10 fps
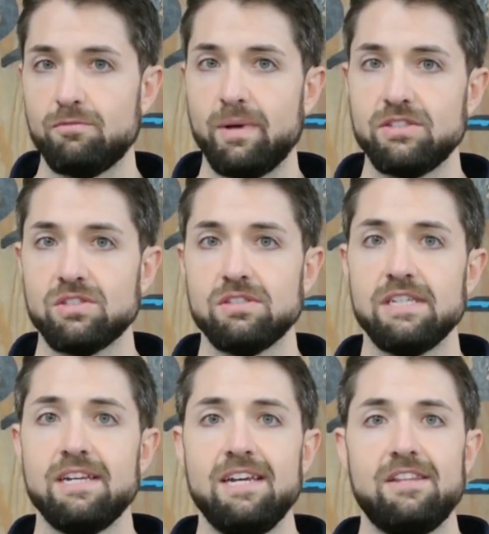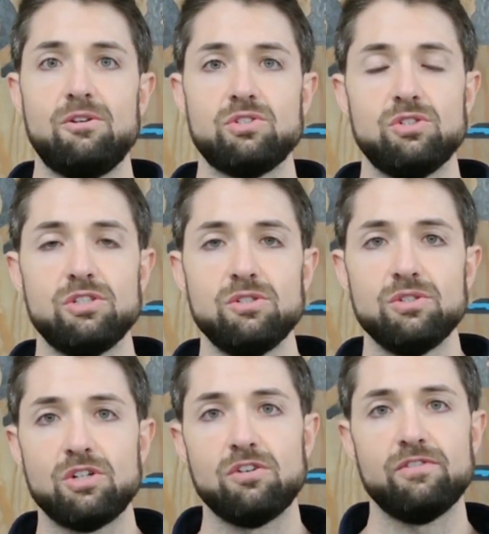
Basically, there's a little nerve